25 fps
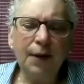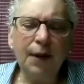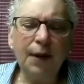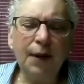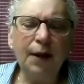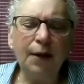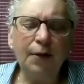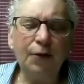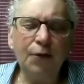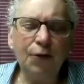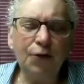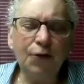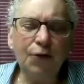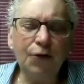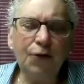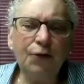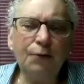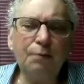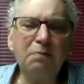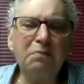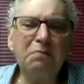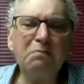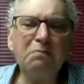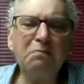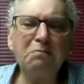Again, you're
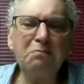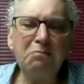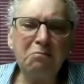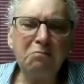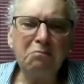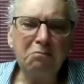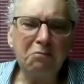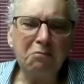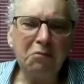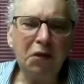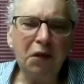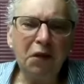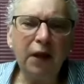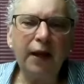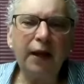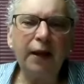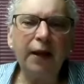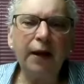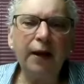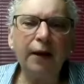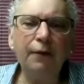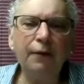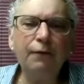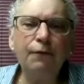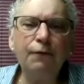just
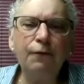thinking.